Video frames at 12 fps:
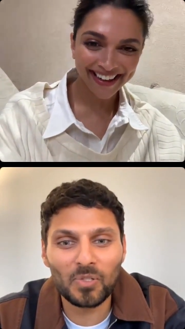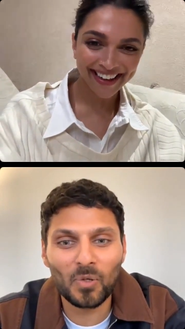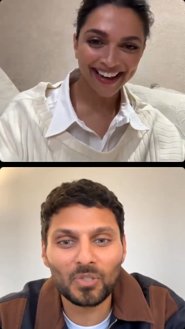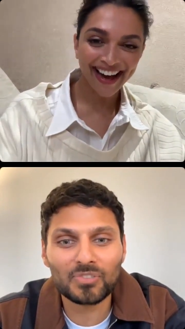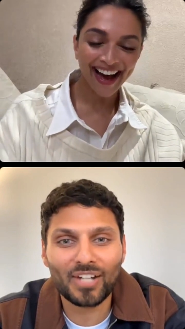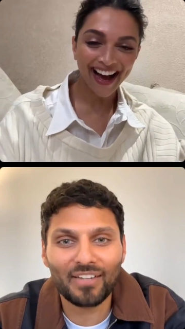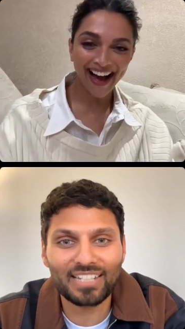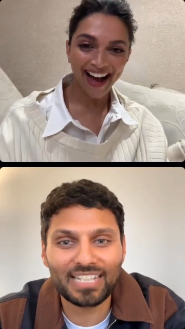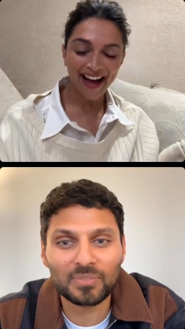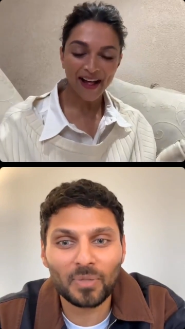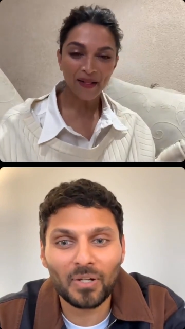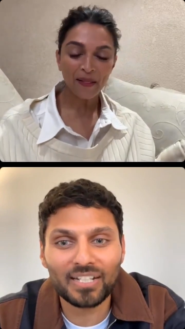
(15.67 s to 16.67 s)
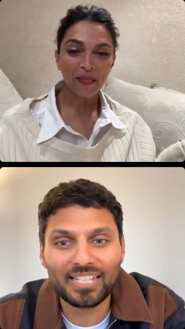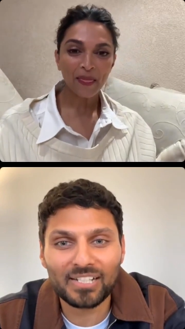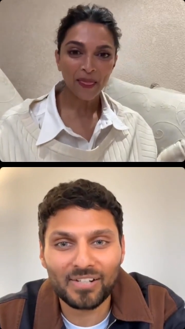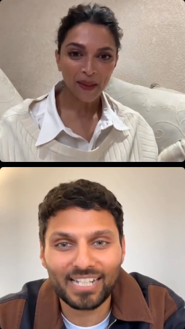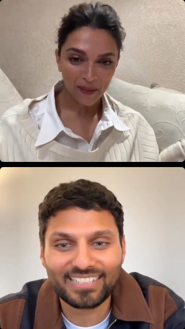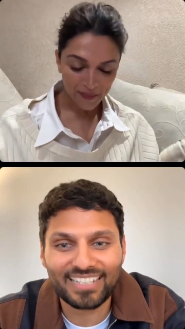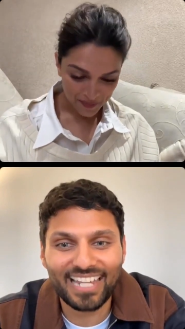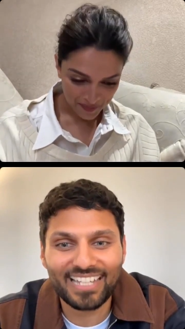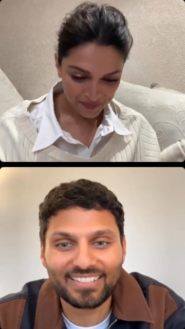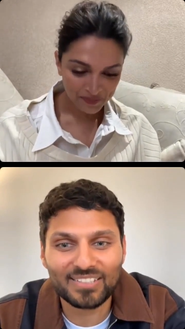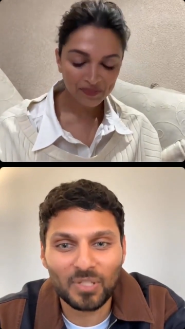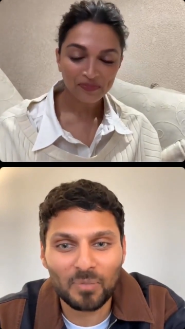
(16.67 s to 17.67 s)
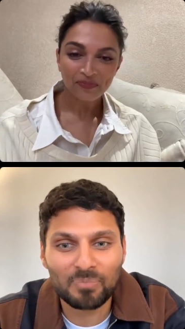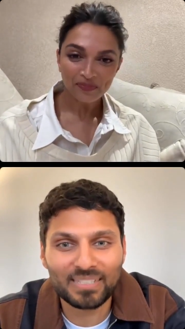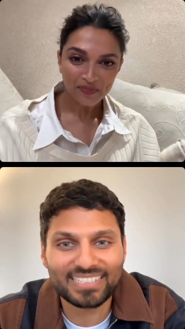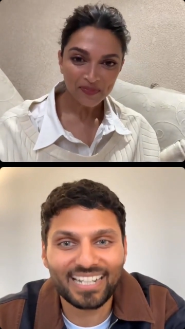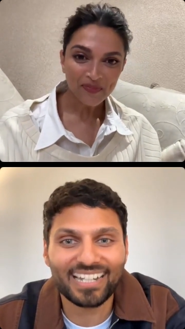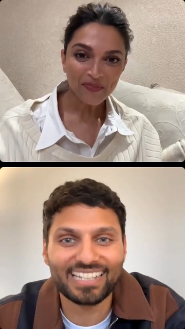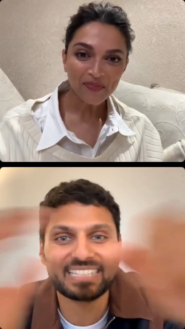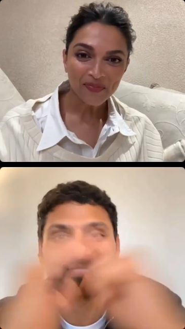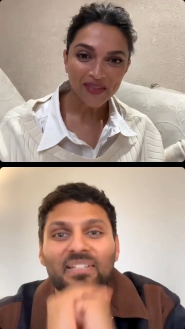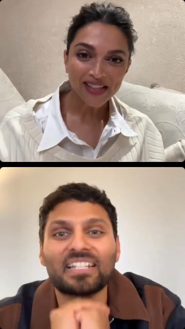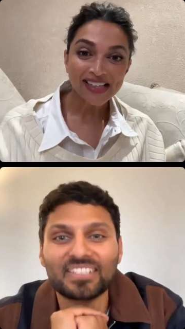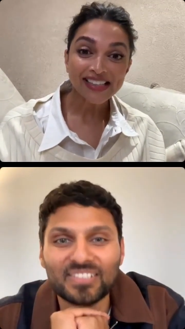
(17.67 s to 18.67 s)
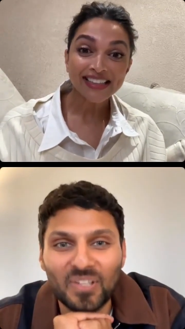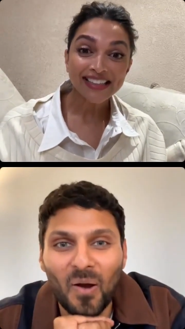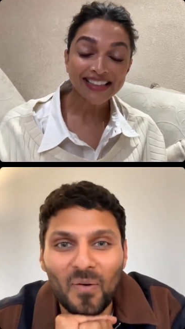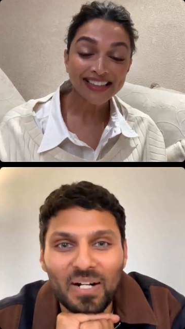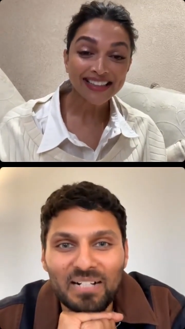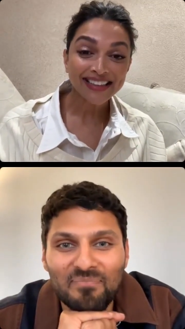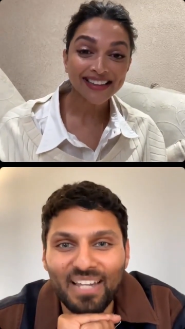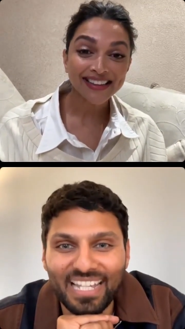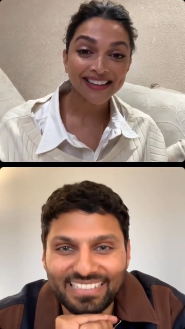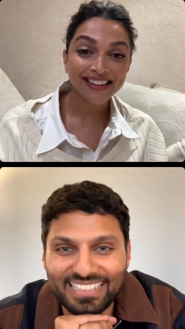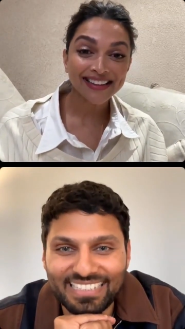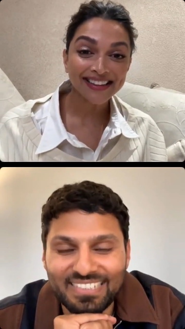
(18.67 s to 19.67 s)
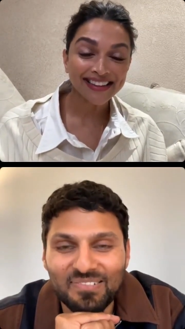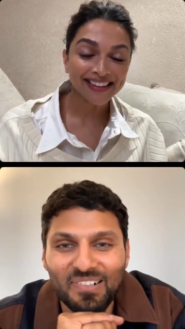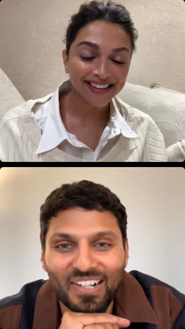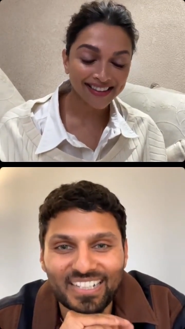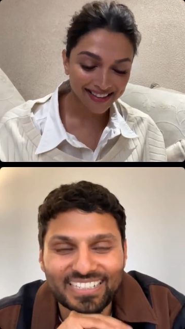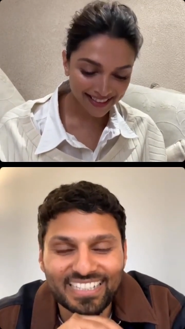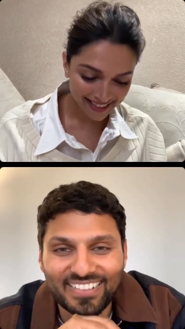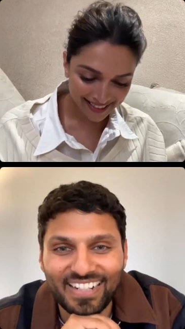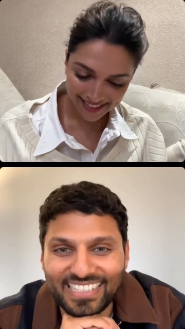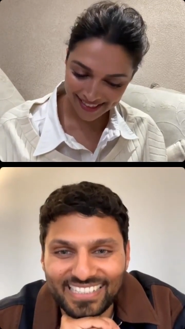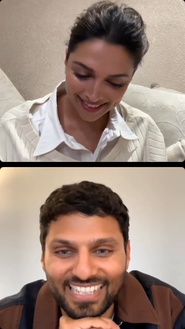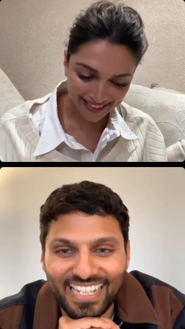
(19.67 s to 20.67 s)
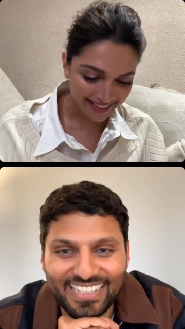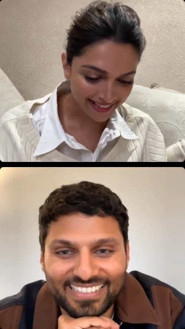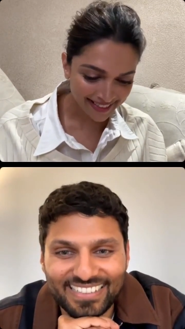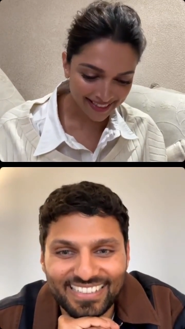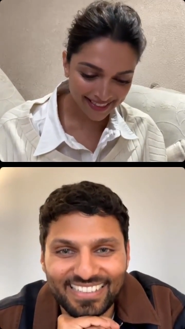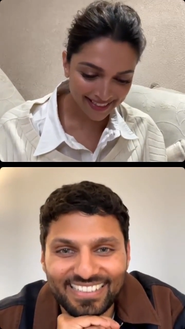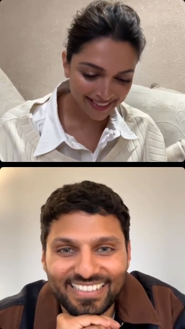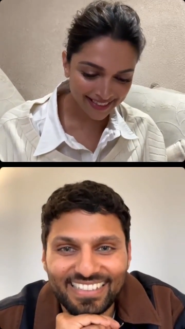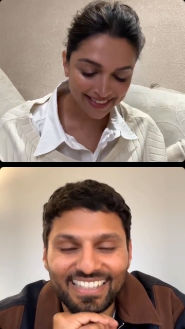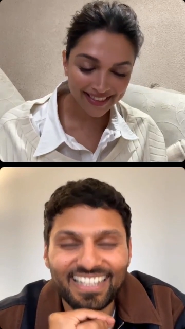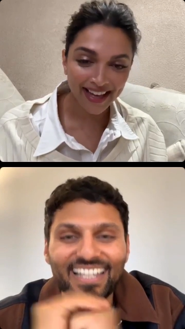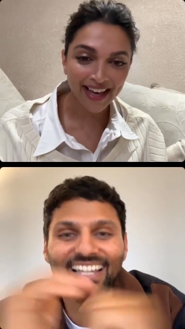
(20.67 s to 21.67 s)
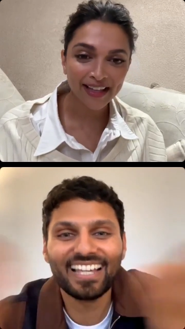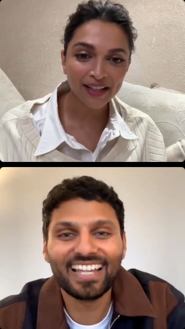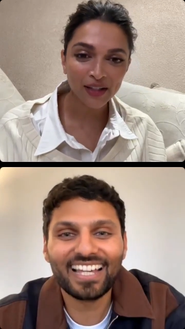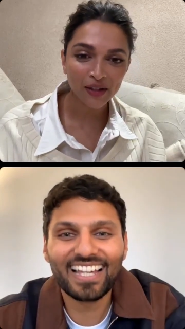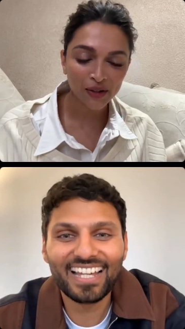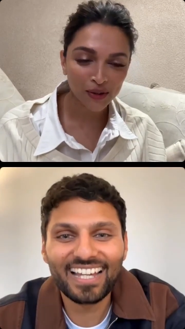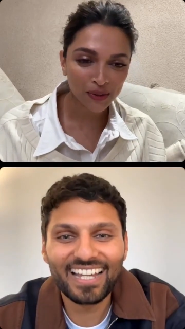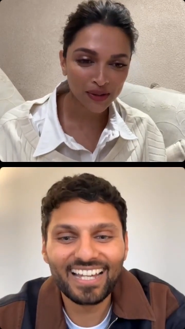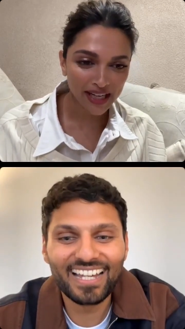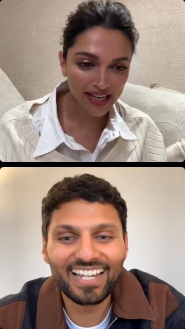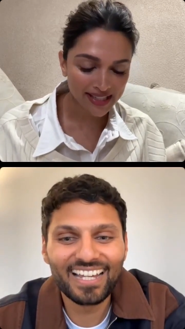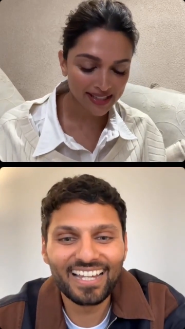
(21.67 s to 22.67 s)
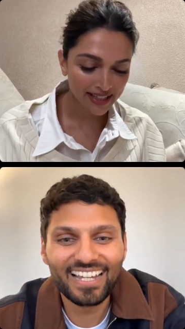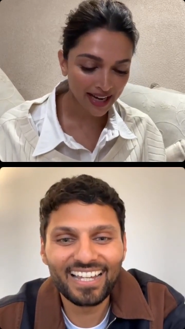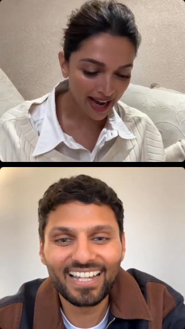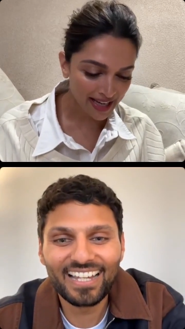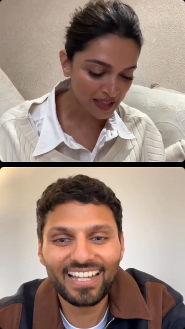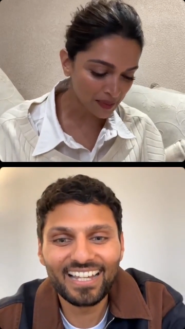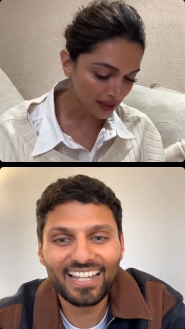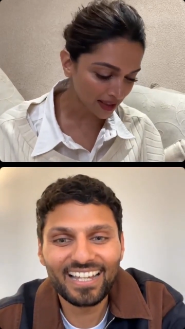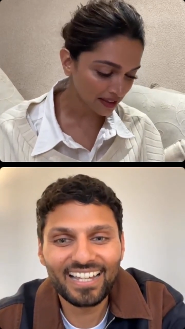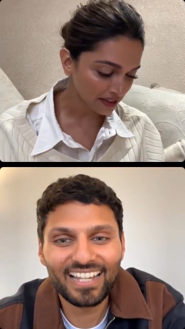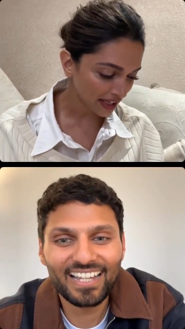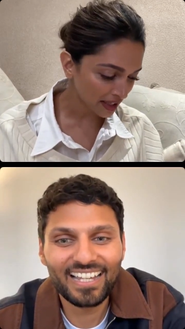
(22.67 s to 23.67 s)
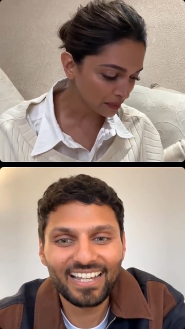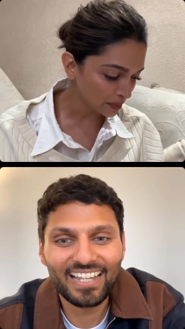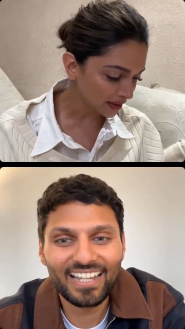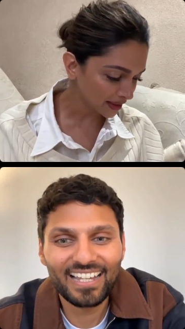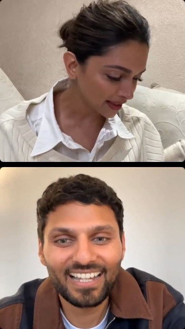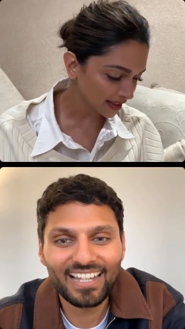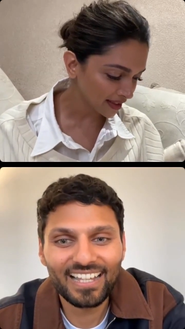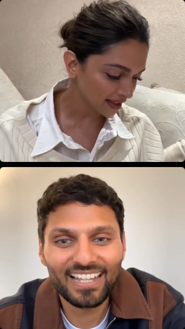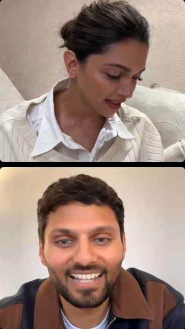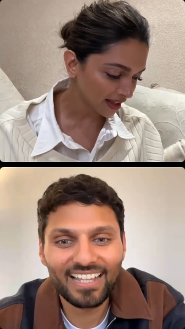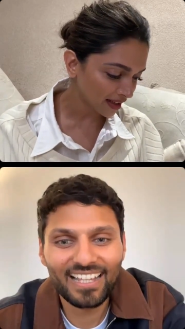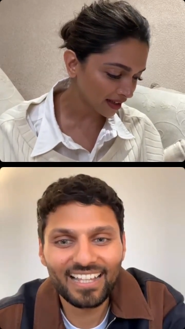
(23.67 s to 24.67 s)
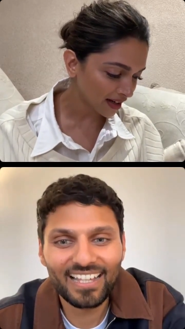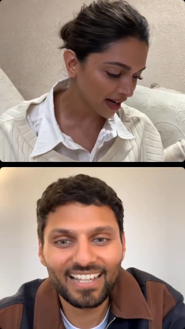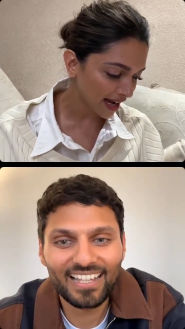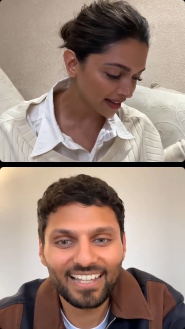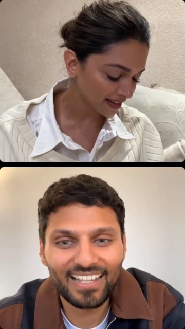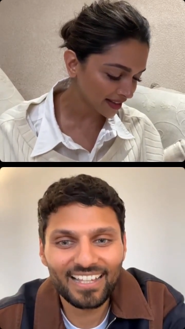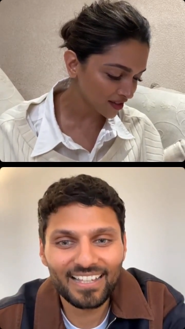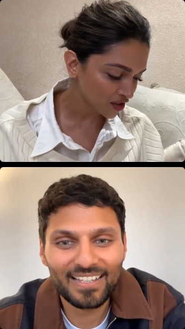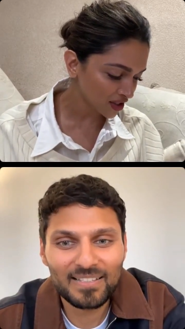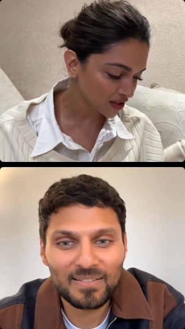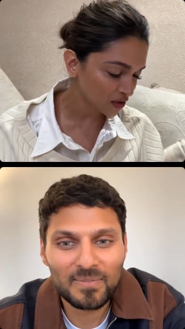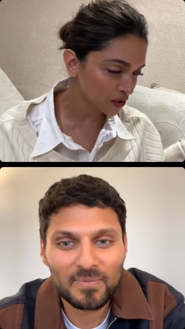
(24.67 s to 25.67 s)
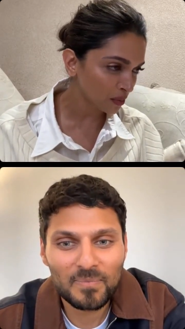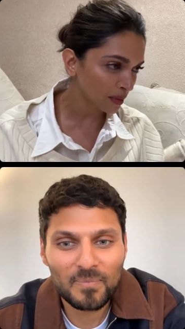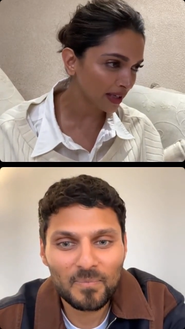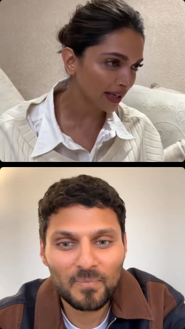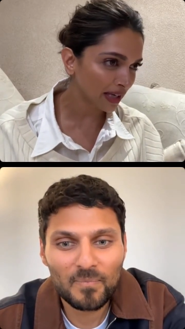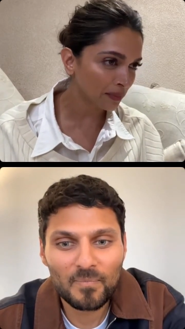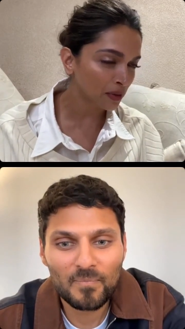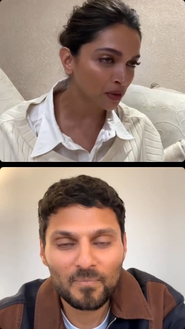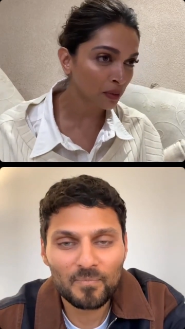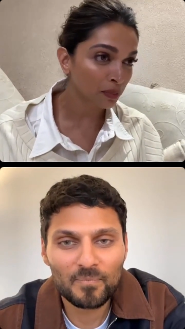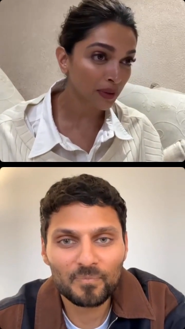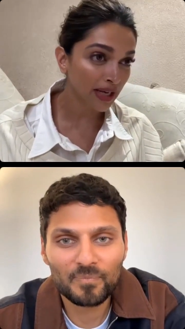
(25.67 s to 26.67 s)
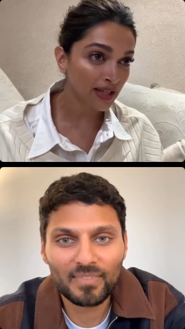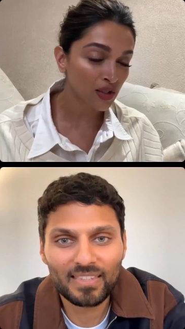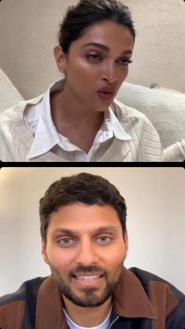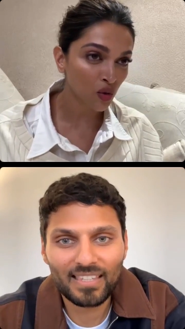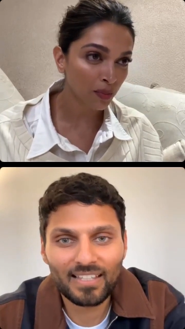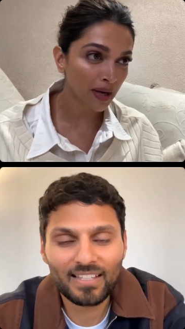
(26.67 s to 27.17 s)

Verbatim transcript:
Speaker 1: you're traveling as well and congratulations on Pathaan. It's been so amazing to watch. Congratulations.
Speaker 2: Thank you. Yes, it has been incredible. Uh, I think just to be able to bring so